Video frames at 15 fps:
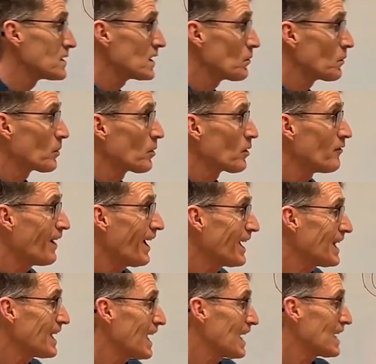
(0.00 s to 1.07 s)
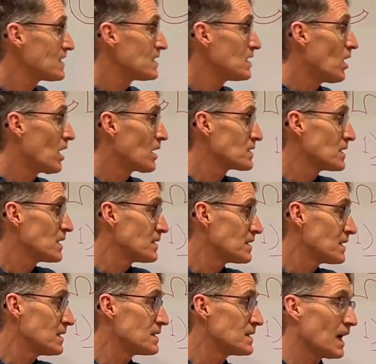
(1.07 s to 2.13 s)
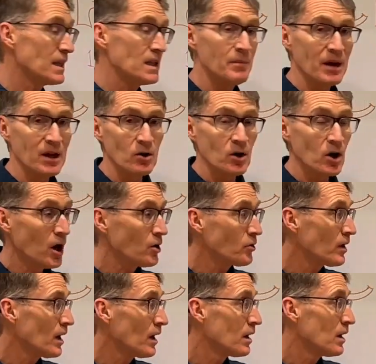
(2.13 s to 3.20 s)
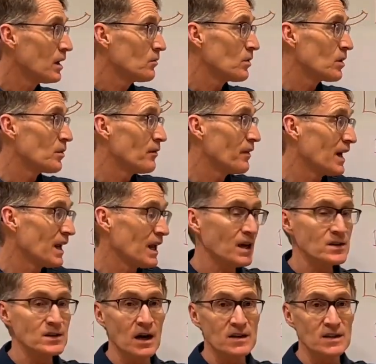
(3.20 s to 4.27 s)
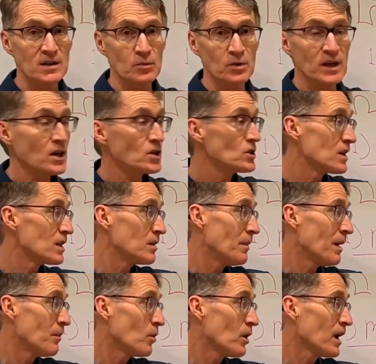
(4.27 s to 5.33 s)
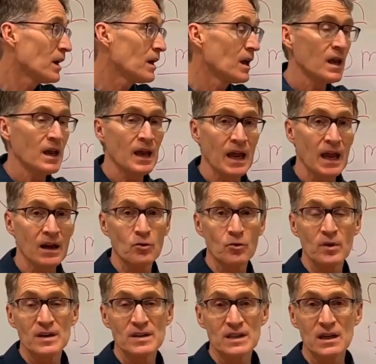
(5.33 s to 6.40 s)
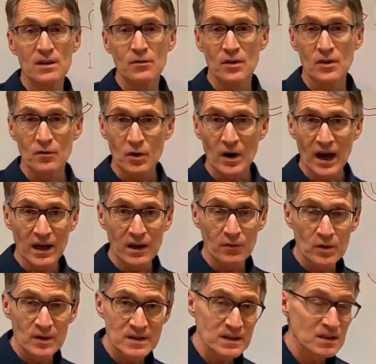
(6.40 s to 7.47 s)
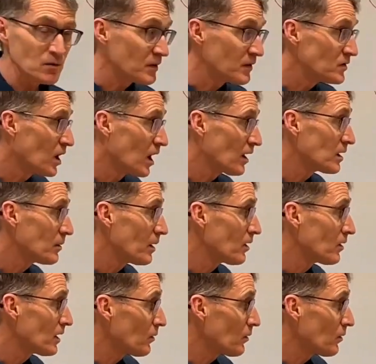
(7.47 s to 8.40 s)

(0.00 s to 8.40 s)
is that we're providing antioxidants inside the mitochondria, we're providing antioxidant protection to the membrane, and creatine for the variety of reasons that we've talked about.